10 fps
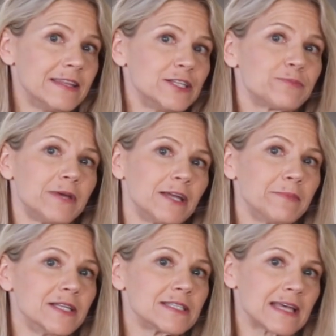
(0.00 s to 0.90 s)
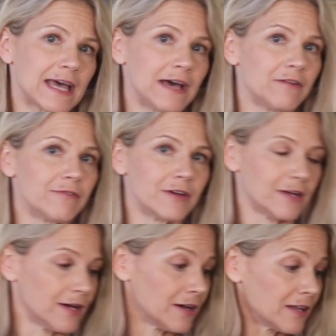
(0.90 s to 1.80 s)
these pigments have
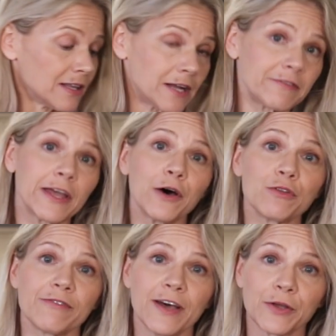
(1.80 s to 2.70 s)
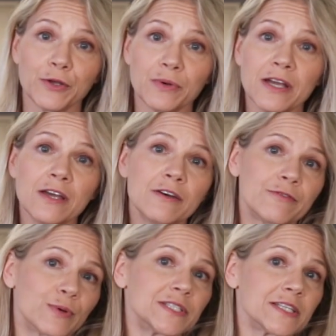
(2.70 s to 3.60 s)
a lot of health value.
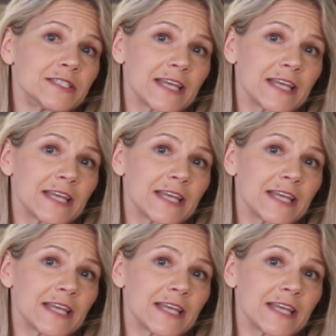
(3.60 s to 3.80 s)
For instance,